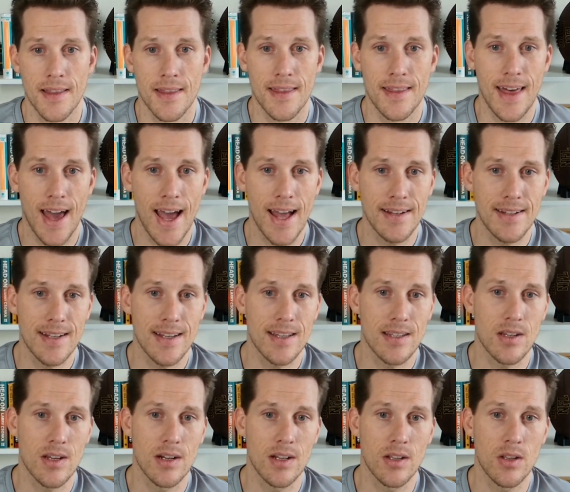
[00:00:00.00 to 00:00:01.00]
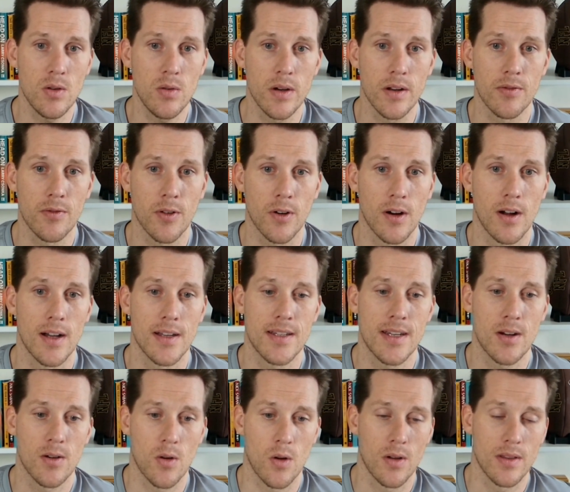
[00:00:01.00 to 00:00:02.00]
That is going to do it for us
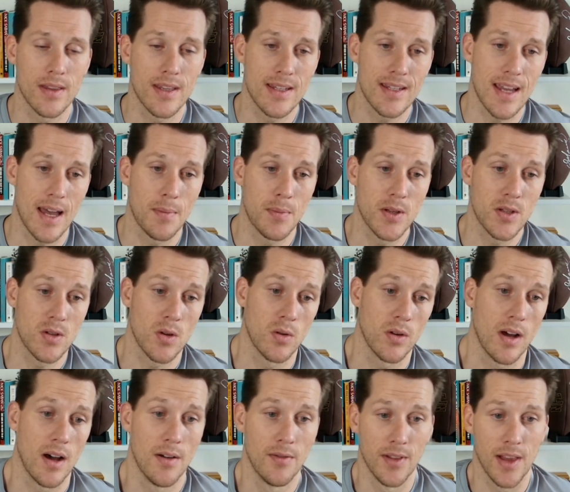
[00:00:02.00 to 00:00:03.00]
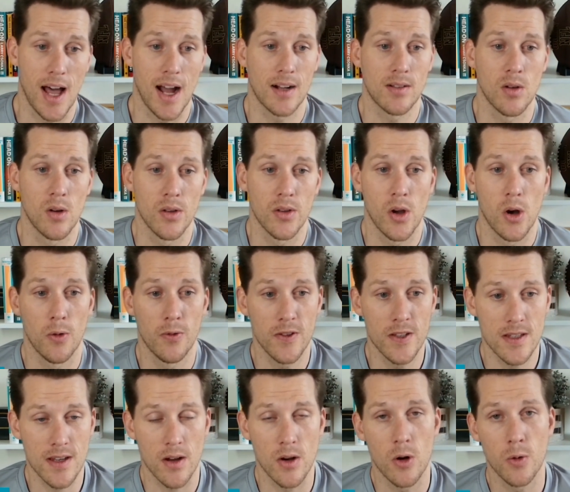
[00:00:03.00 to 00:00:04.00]
here on this episode of Locked On
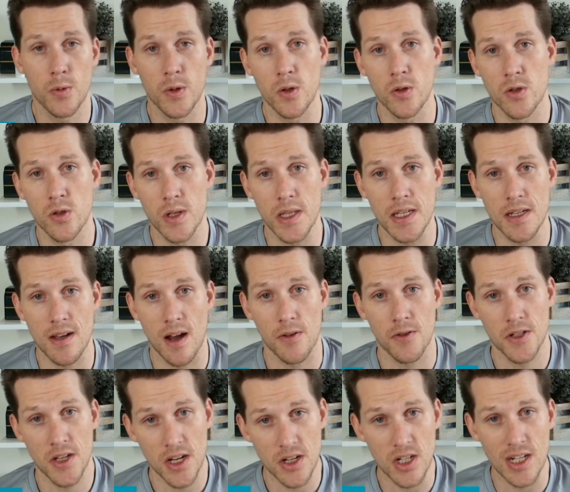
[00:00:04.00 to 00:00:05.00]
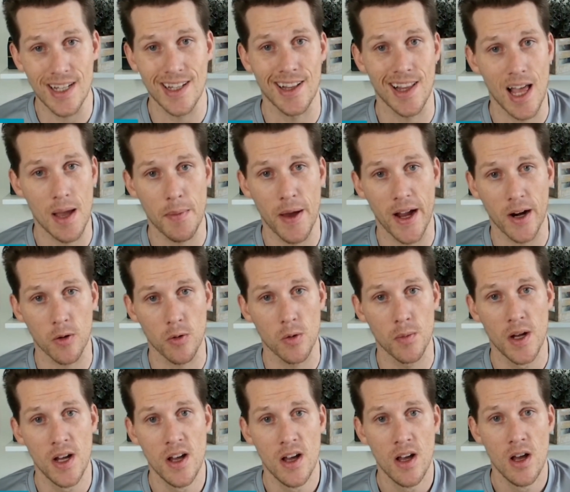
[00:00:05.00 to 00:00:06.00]
Dolphins. I hope you enjoyed this conversation in the linebacker
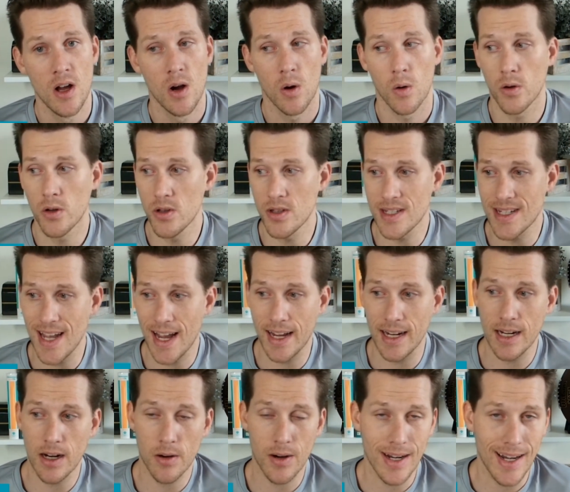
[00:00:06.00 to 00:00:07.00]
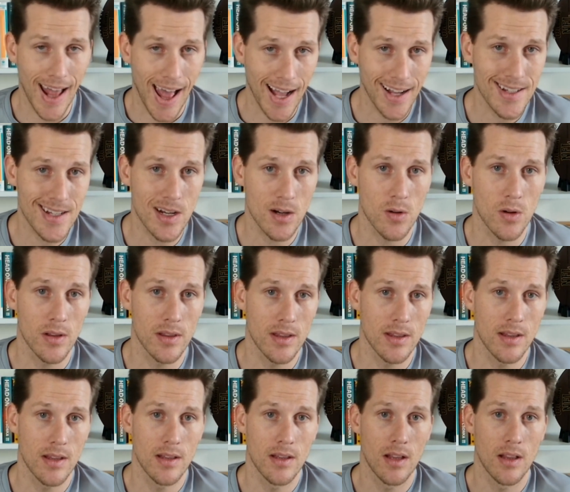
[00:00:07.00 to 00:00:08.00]
room. We're going to do the secondary next here
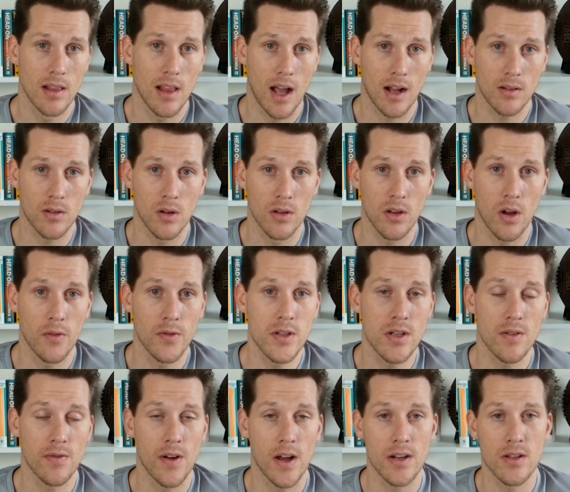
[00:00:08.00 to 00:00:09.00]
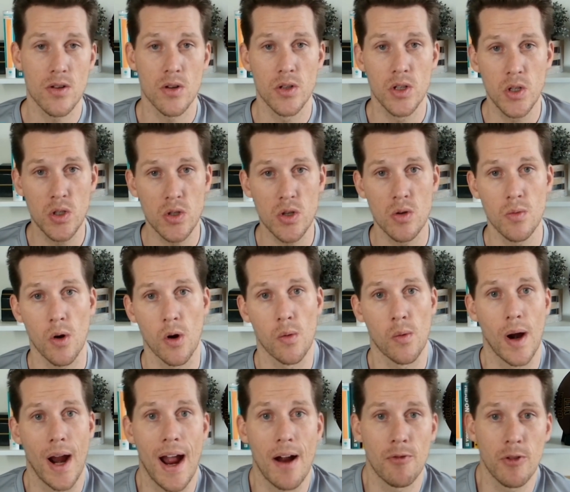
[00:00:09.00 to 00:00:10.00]
on Locked On Dolphins. You can find us on YouTube or
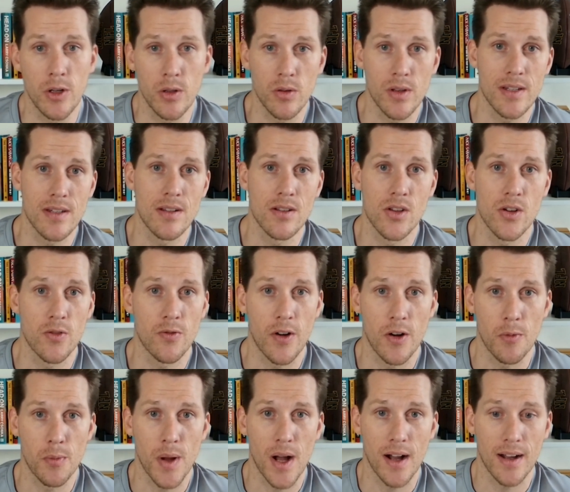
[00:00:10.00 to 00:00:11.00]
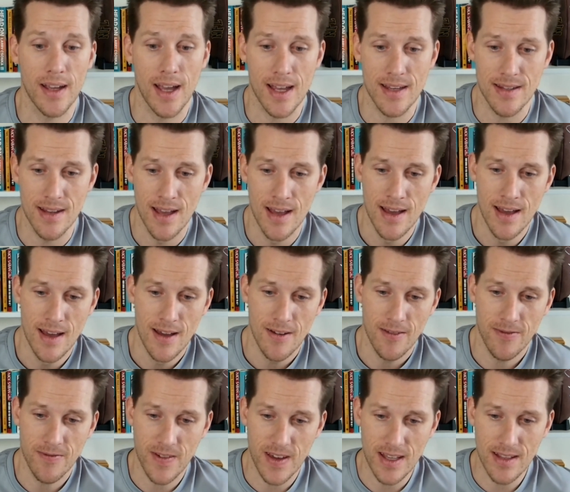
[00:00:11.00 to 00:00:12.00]
wherever you listen to your favorite podcast.
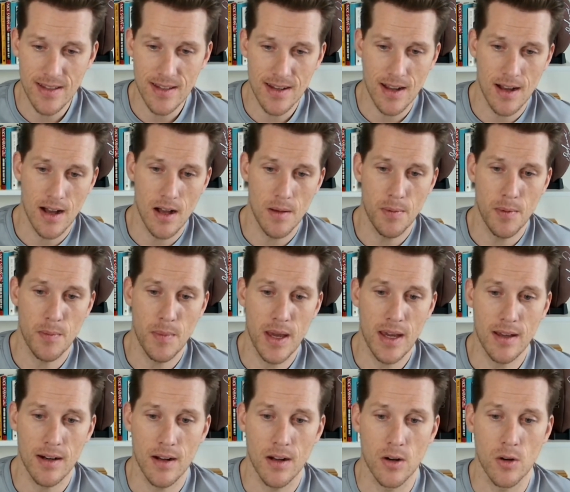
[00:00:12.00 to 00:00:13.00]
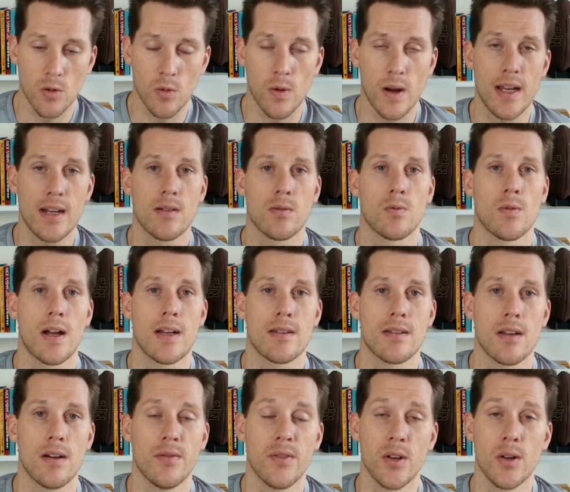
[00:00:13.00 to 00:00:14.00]
Fins up. Make it a great
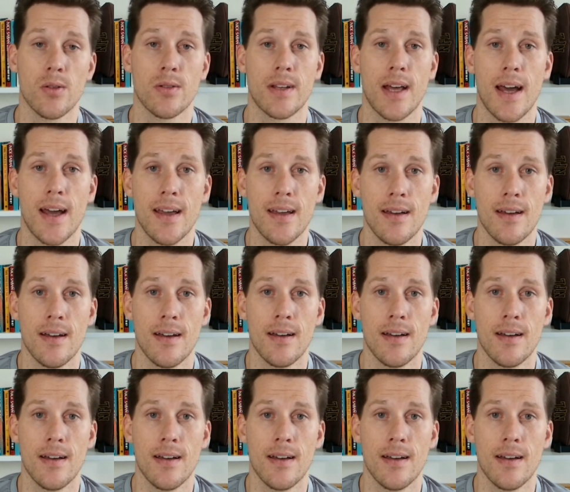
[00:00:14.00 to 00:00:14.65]
rest of your day.